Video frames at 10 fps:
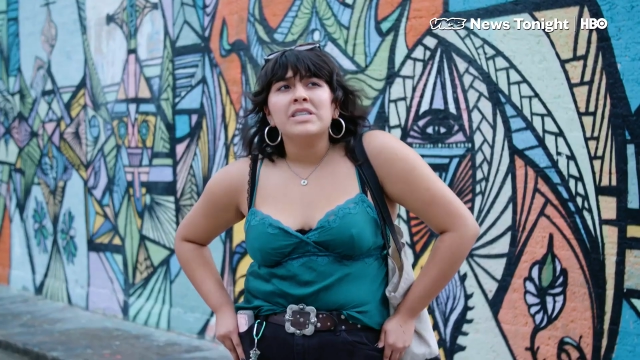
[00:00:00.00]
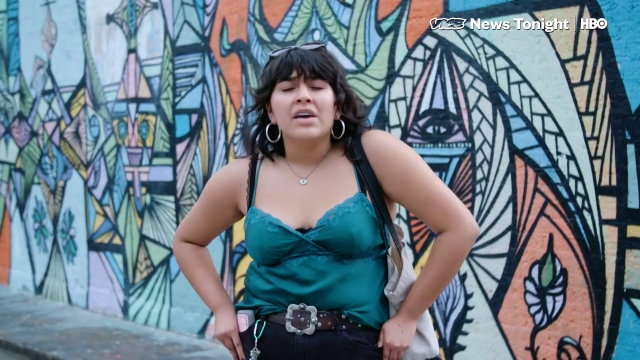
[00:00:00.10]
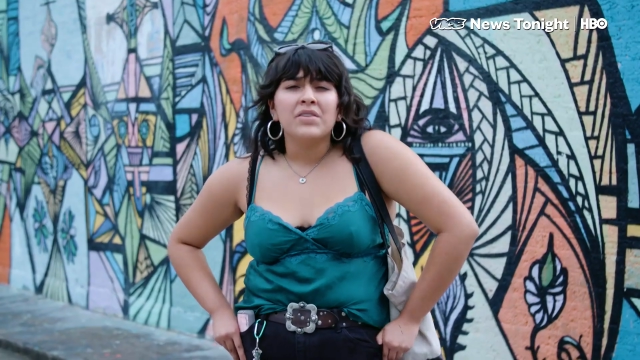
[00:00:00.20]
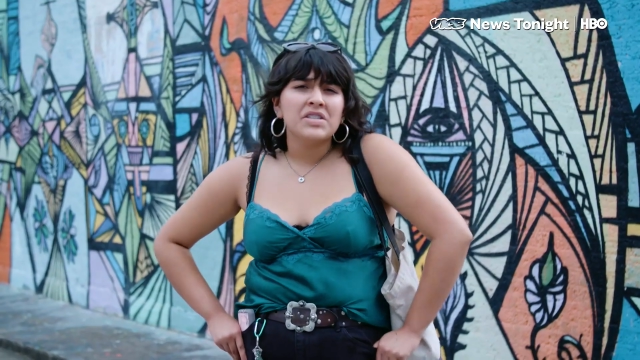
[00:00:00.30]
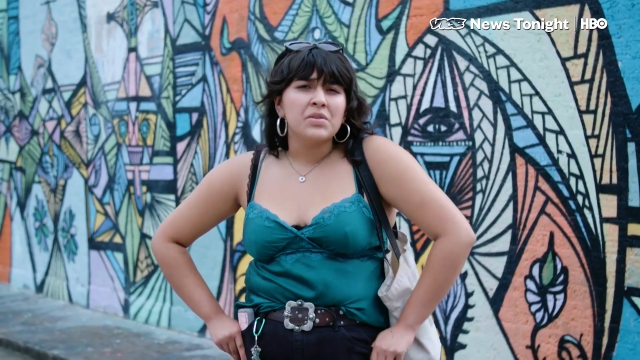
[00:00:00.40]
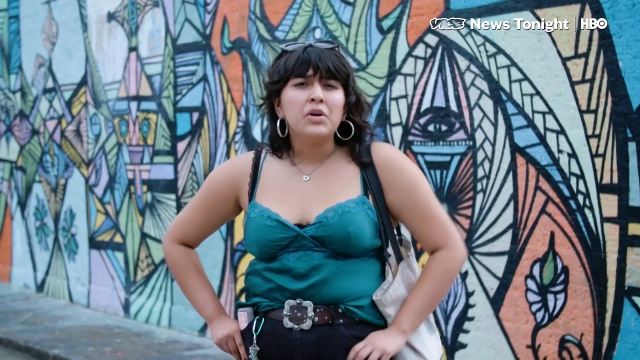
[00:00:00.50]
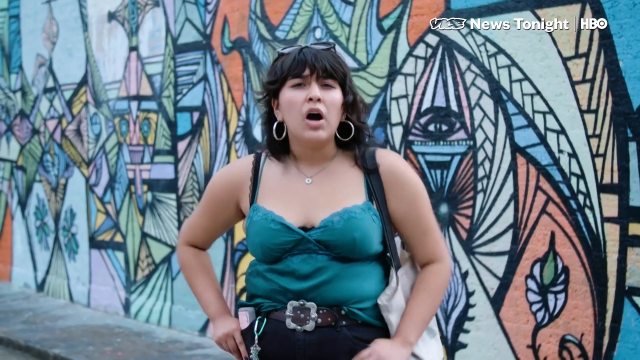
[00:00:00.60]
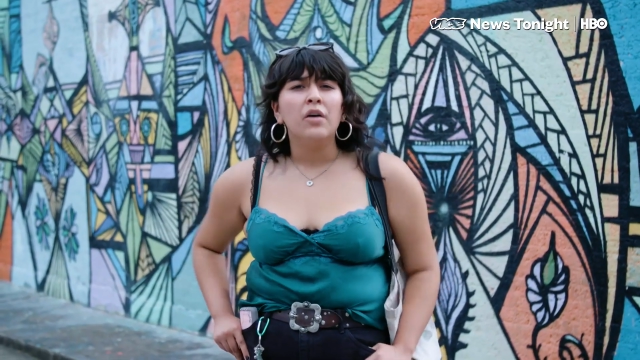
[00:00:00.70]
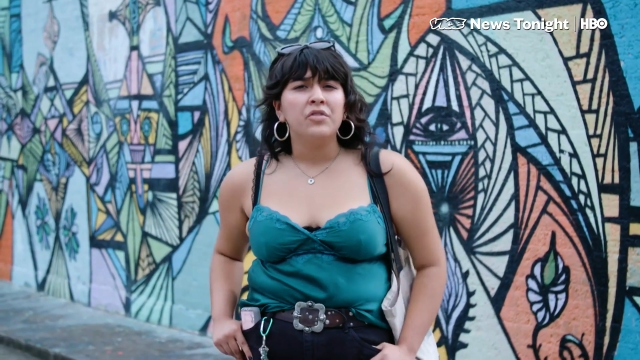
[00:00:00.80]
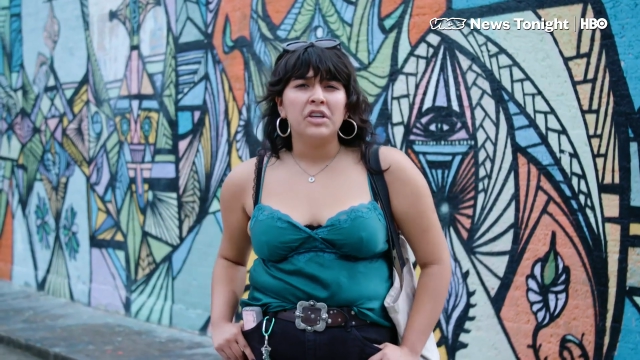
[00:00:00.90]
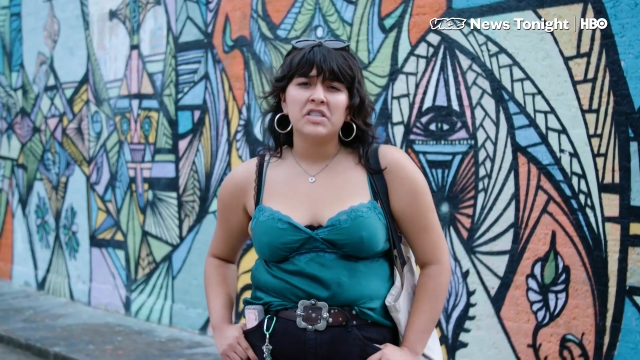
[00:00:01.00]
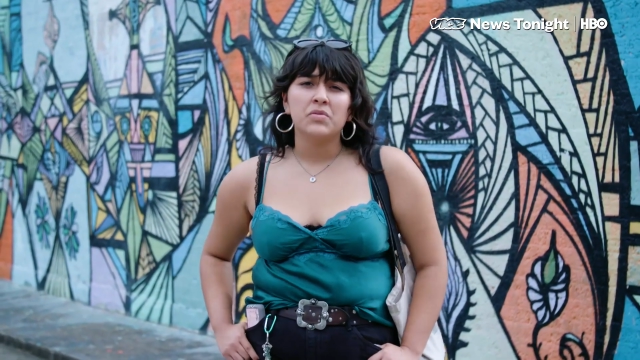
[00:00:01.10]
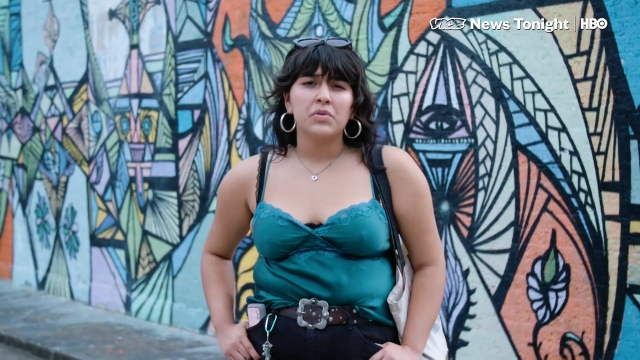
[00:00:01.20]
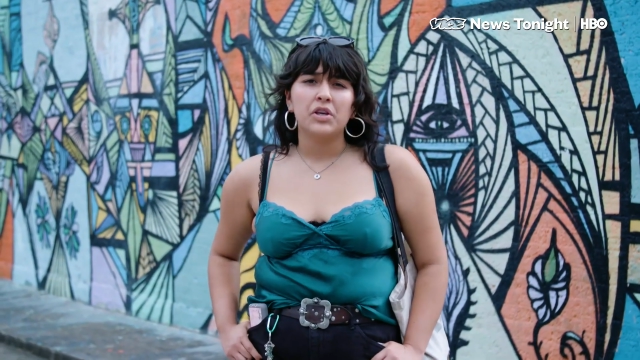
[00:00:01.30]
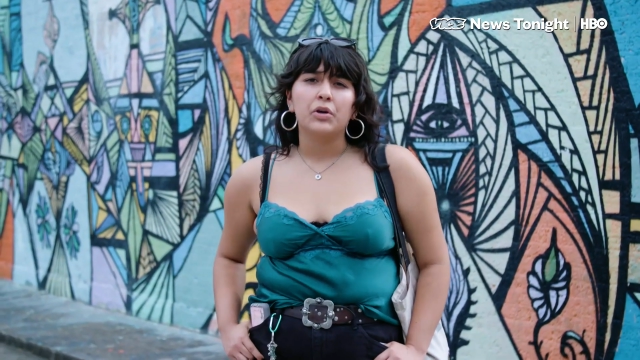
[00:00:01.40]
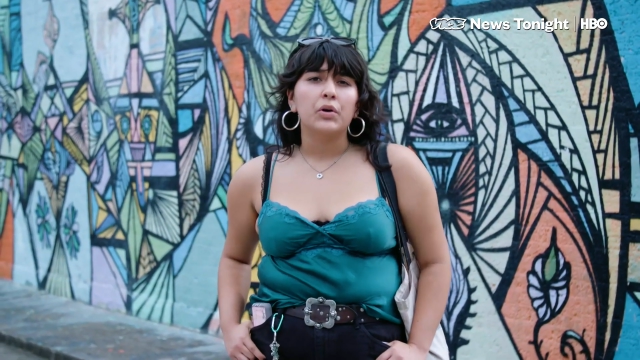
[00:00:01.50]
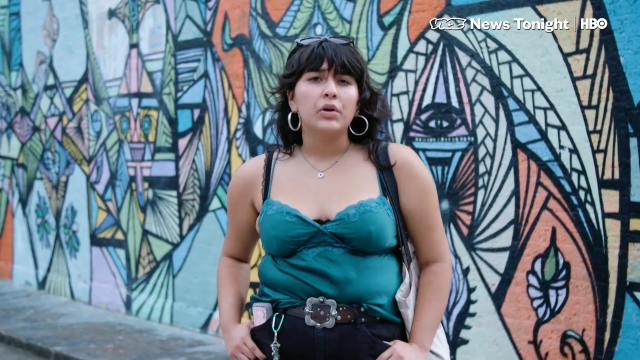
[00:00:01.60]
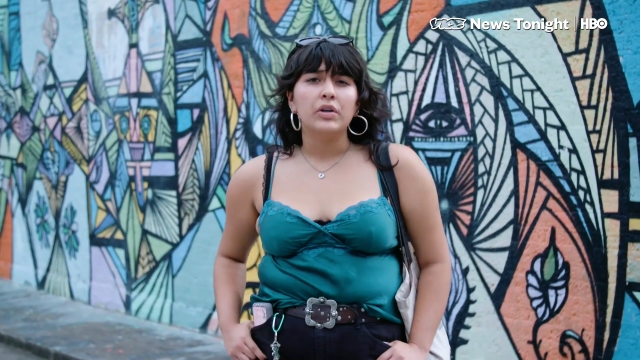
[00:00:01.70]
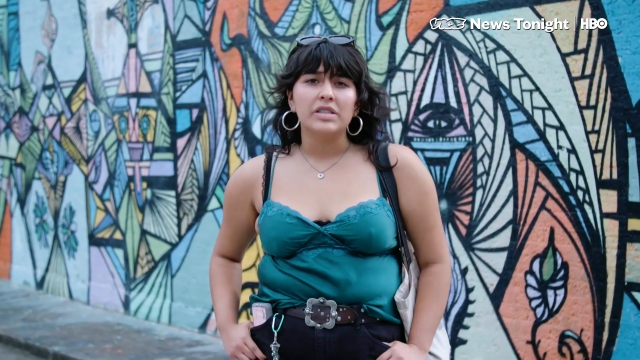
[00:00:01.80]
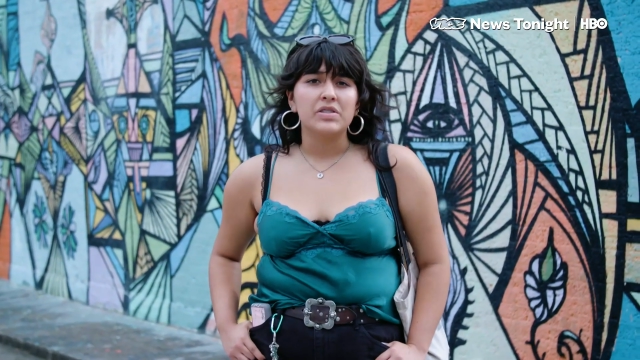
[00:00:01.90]
was having some conflicts with a
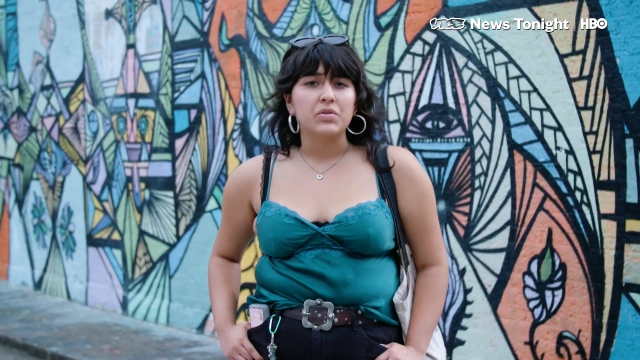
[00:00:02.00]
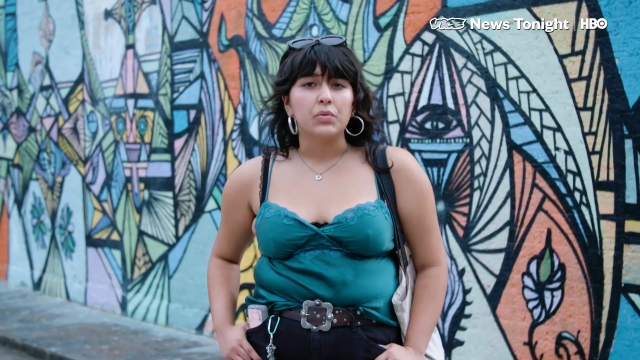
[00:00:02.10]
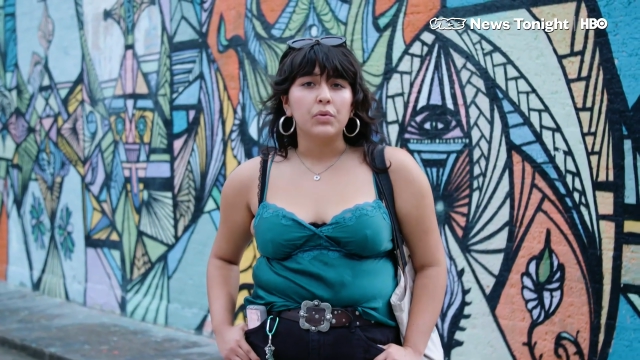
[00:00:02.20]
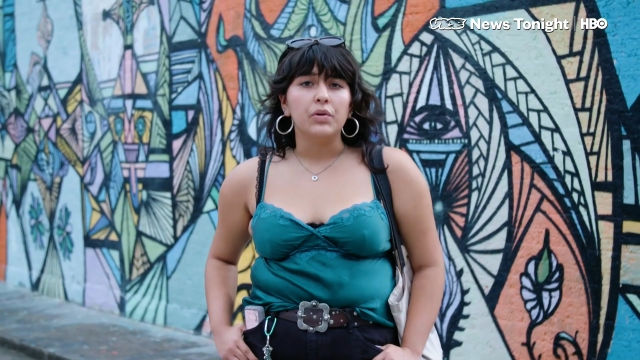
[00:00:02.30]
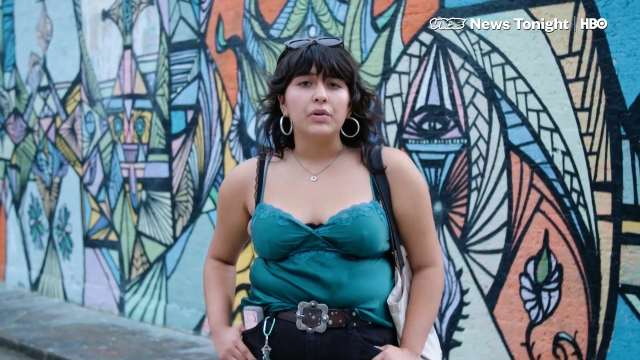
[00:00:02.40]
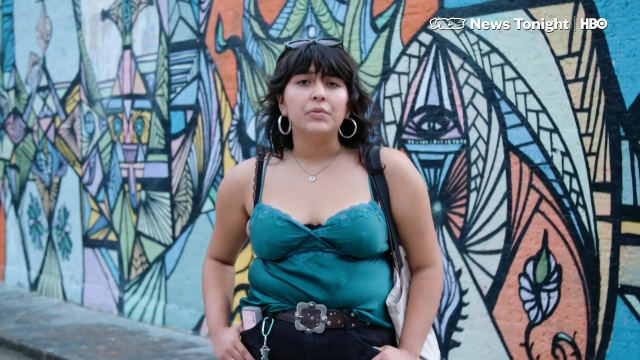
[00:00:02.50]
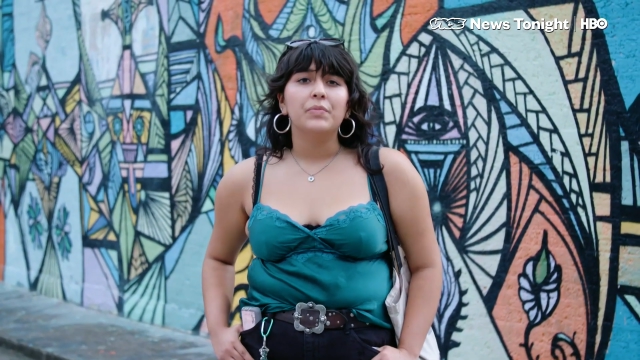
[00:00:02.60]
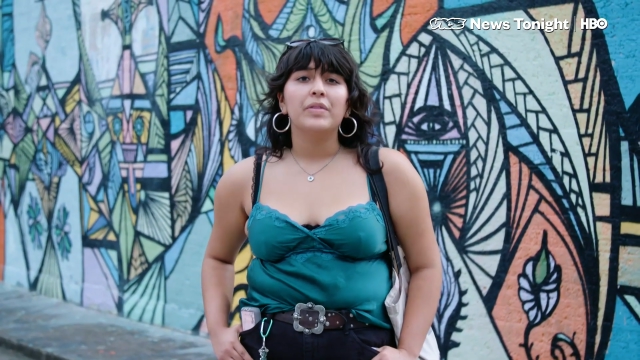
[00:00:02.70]
girl in school,